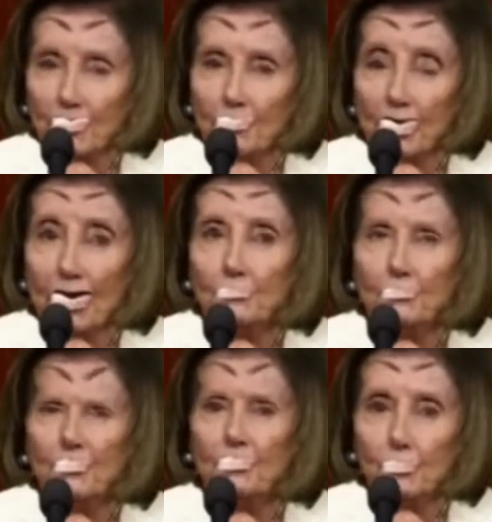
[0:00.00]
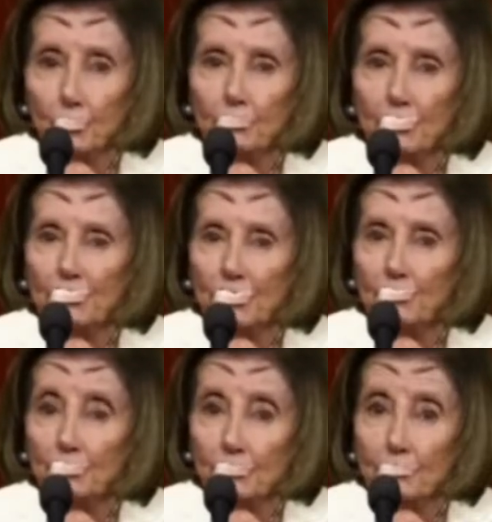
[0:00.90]
I ignored the homeless and
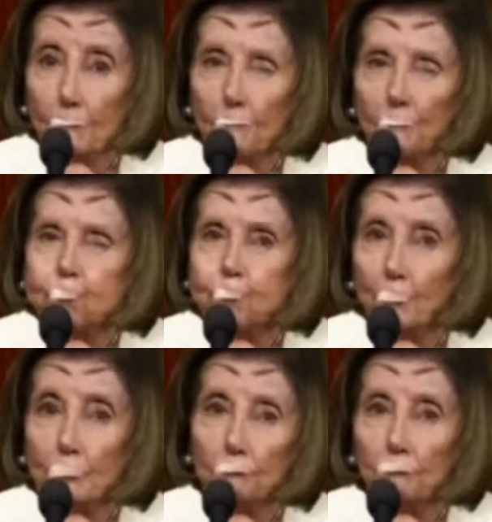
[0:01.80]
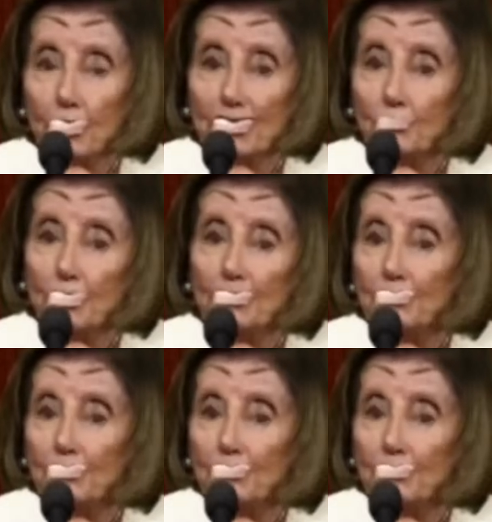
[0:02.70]
um, I got rich.